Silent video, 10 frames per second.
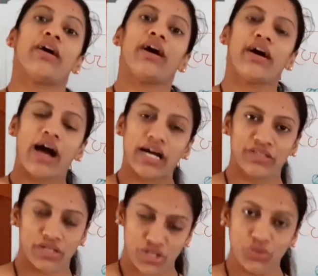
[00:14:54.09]

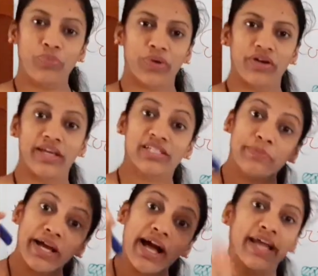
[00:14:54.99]
other 2 products
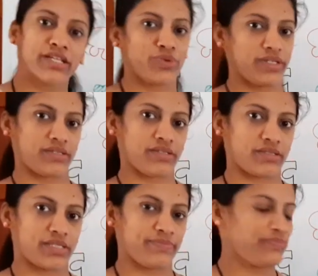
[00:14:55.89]
by
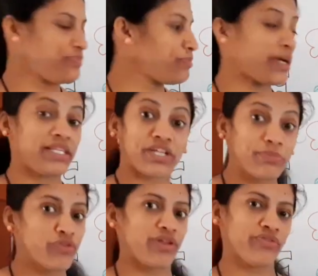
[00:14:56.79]
hydrolysis, by the
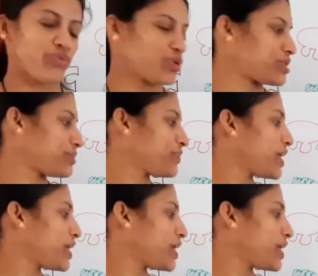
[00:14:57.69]
removal of water.